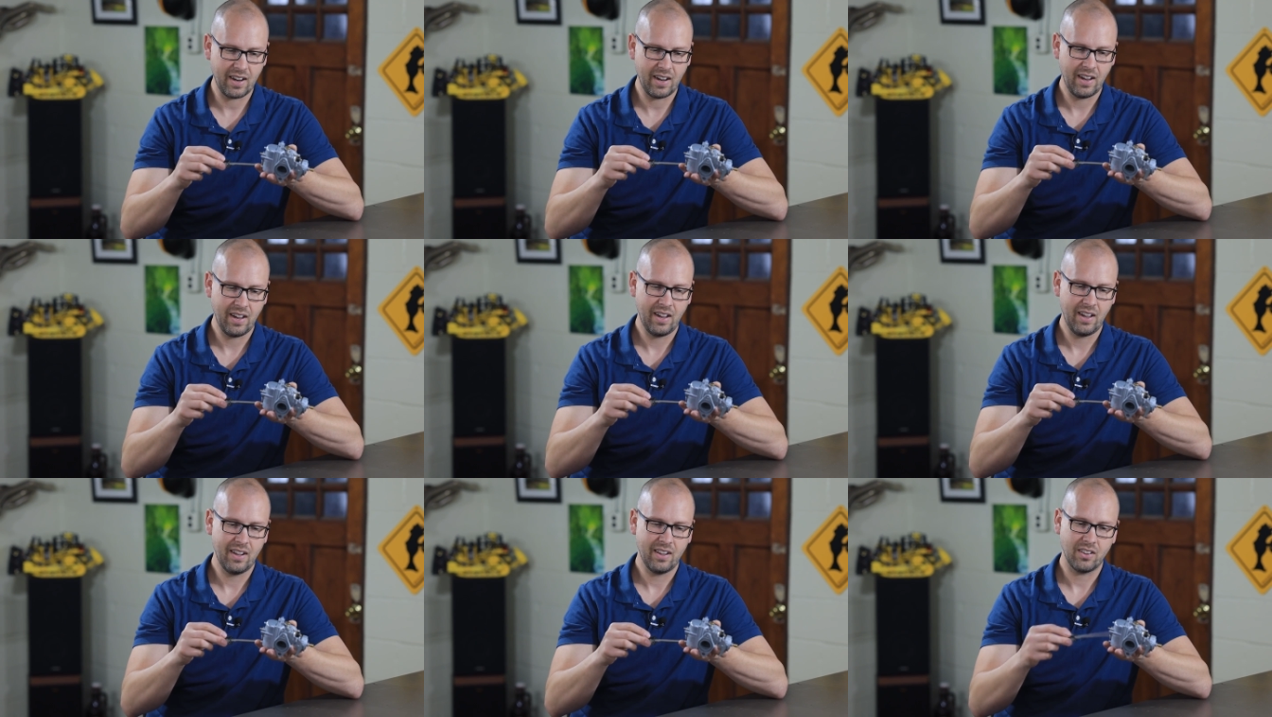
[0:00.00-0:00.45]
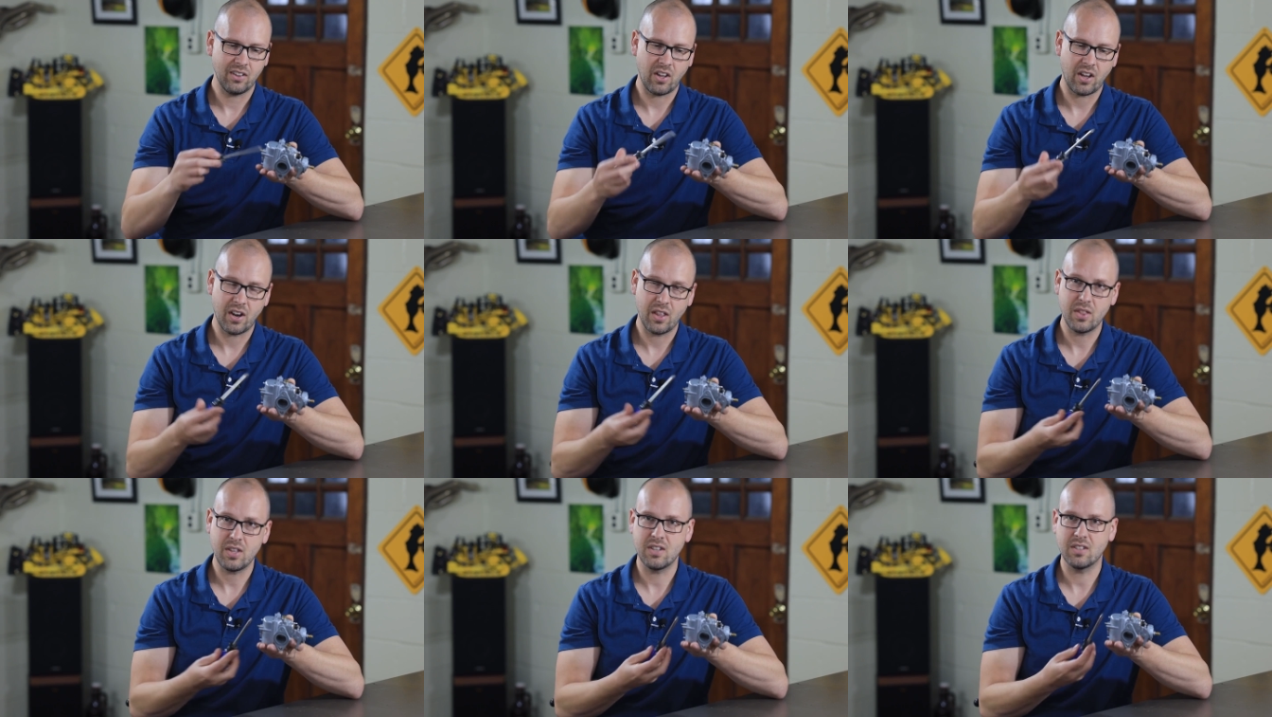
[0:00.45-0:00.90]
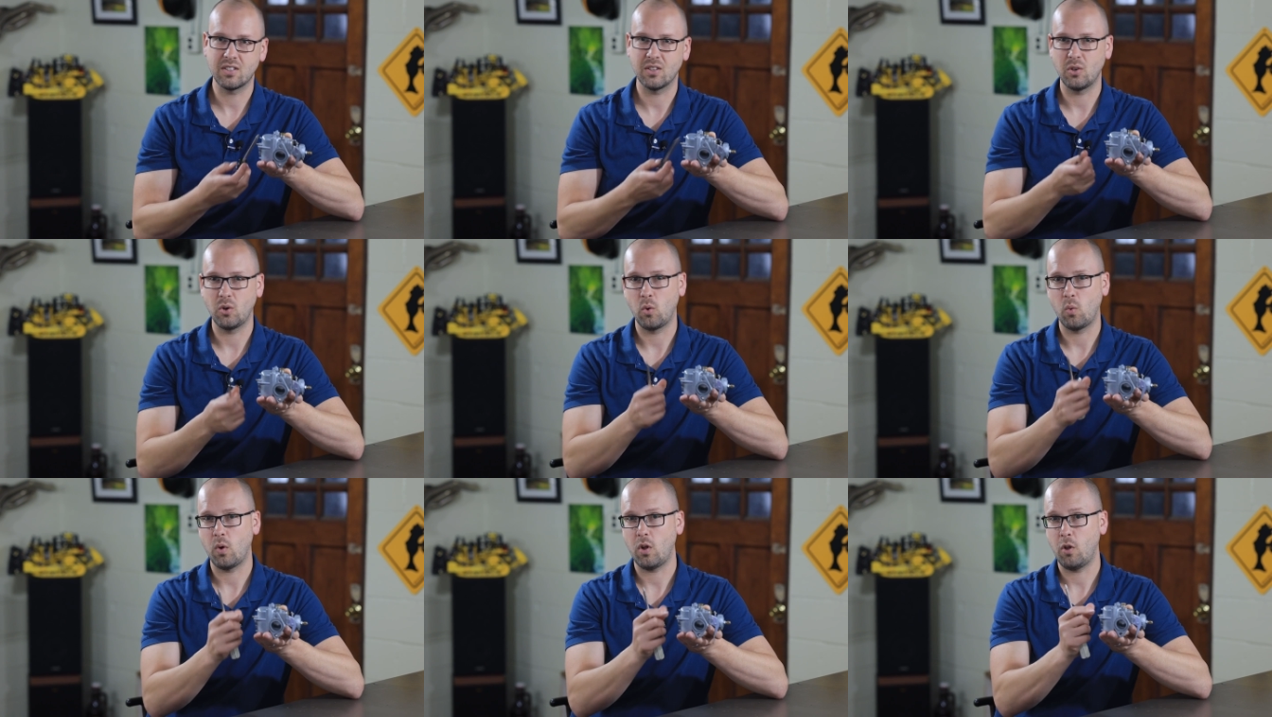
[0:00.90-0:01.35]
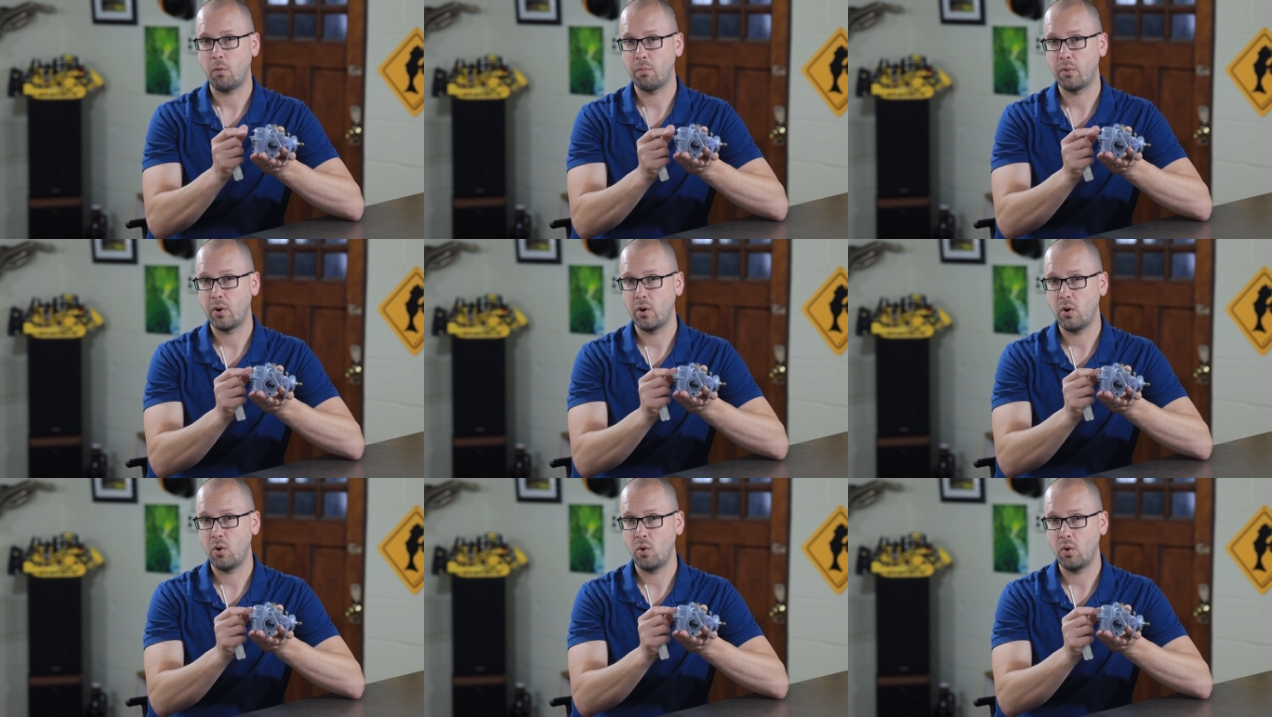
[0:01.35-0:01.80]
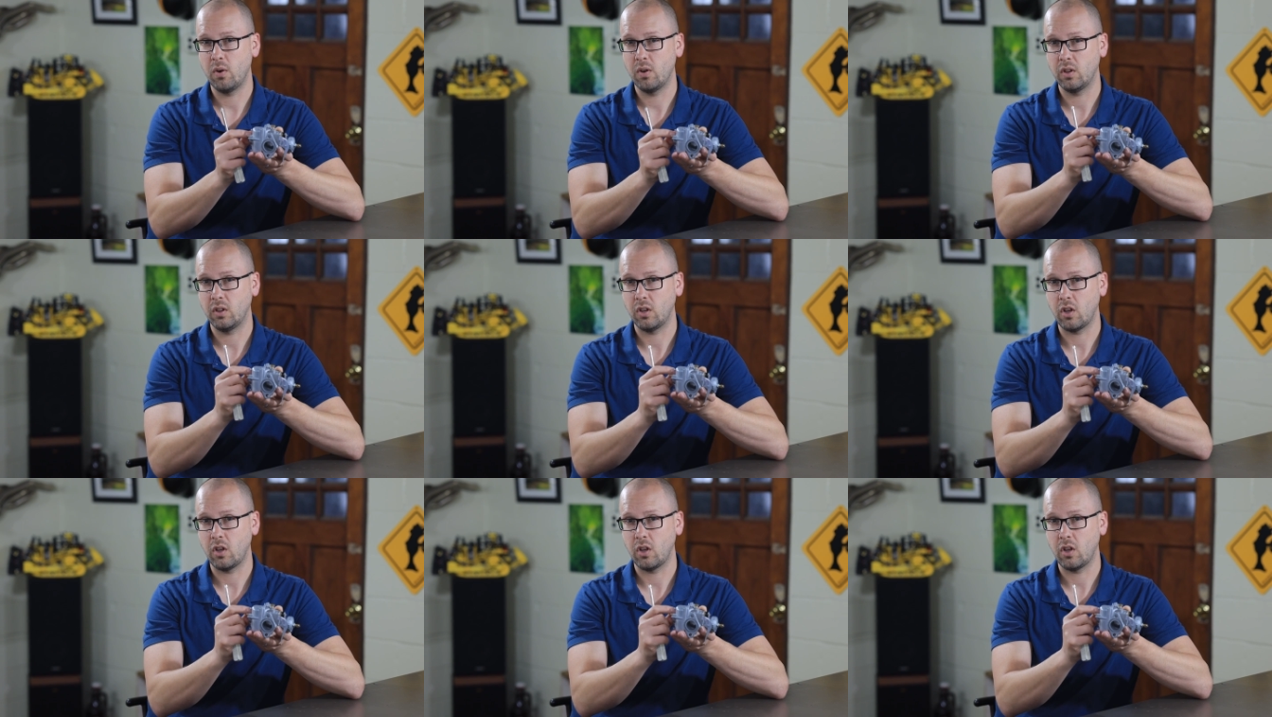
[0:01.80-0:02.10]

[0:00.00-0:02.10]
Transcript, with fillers: A lot of these little Walbro